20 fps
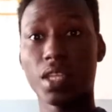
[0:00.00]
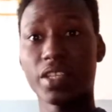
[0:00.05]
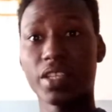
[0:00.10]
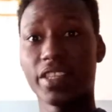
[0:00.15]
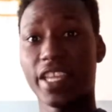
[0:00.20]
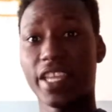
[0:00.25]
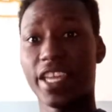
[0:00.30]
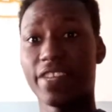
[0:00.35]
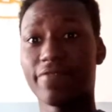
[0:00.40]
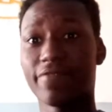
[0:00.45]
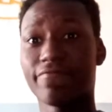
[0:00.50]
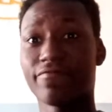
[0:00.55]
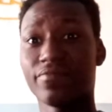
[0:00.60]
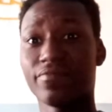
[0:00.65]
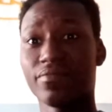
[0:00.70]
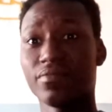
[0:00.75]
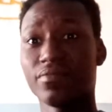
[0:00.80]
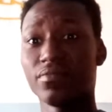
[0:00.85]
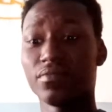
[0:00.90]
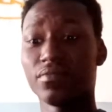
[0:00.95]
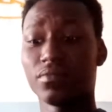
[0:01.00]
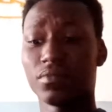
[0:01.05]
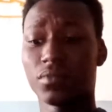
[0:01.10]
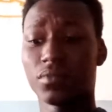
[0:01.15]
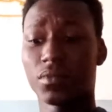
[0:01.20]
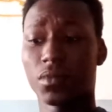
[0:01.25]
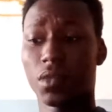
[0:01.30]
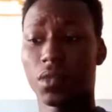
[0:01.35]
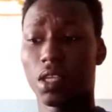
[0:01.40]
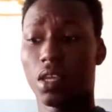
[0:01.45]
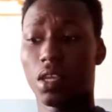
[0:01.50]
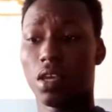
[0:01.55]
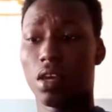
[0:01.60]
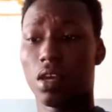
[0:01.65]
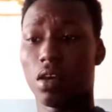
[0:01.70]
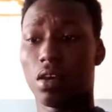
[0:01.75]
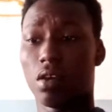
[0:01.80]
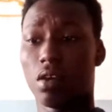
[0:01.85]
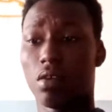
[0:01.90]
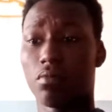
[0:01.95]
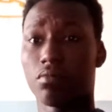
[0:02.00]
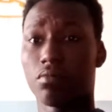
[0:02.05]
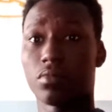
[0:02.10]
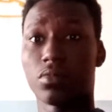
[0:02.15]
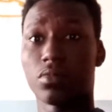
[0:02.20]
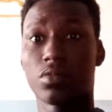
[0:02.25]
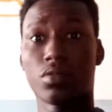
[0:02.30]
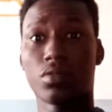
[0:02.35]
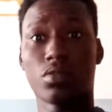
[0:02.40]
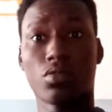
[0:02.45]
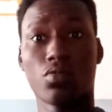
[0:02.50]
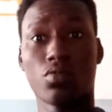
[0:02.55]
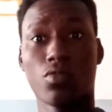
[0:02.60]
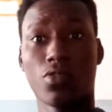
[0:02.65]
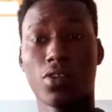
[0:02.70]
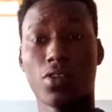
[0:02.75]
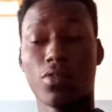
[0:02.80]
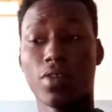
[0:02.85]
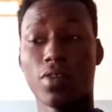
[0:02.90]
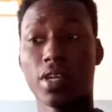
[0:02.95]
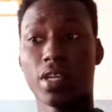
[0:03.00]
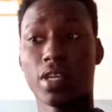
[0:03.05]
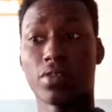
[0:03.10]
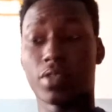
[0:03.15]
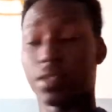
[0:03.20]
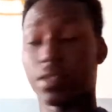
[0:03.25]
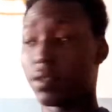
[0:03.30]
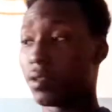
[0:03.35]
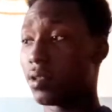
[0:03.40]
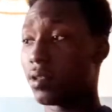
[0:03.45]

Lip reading: Then what else?